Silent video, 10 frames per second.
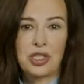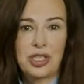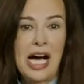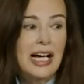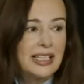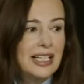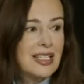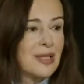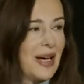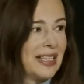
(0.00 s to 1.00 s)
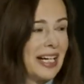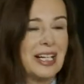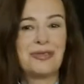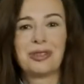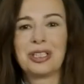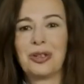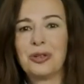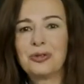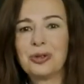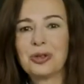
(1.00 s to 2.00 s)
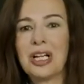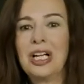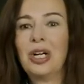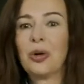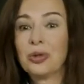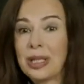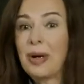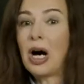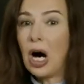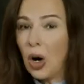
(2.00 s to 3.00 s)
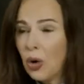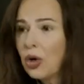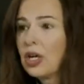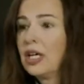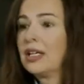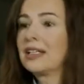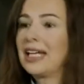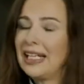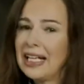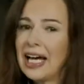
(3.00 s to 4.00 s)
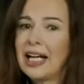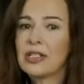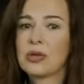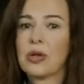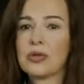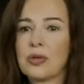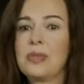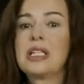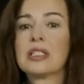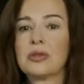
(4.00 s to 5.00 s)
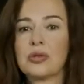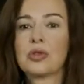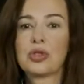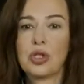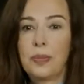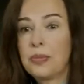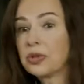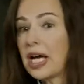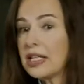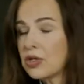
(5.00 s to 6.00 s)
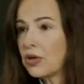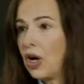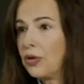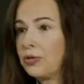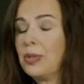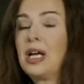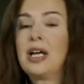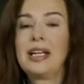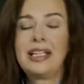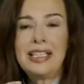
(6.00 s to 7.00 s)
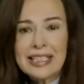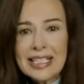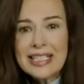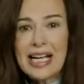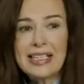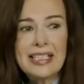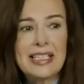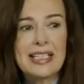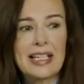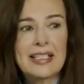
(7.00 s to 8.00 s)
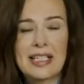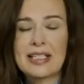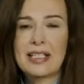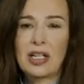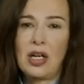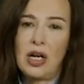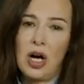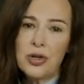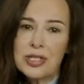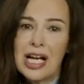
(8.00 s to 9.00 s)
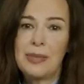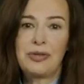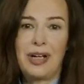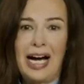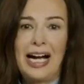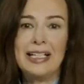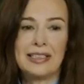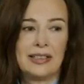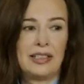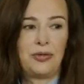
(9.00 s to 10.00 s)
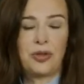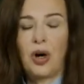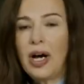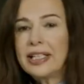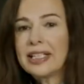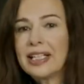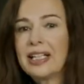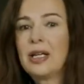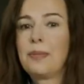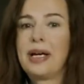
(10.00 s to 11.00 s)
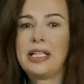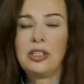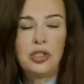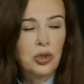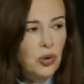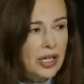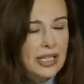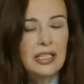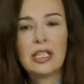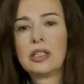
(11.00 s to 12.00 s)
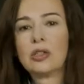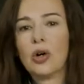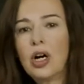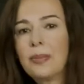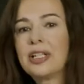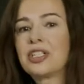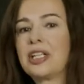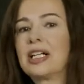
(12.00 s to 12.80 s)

for going to restaurants, to cafes again, now 2 days before reopening, but also the desire to go shopping. And the behavior,